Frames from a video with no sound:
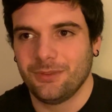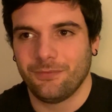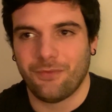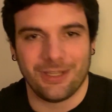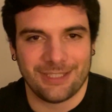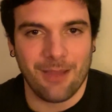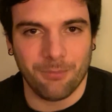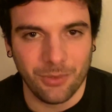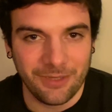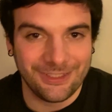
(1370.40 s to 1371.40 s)
For
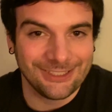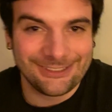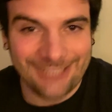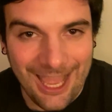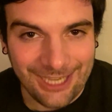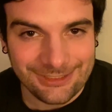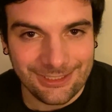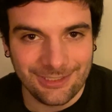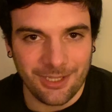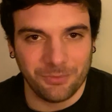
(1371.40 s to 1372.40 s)
example, if they're
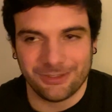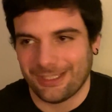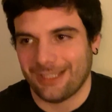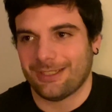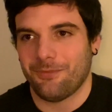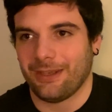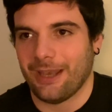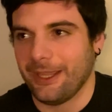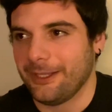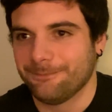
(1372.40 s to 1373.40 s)
stacked, they would say something
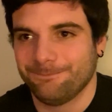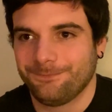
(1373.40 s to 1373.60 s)
like,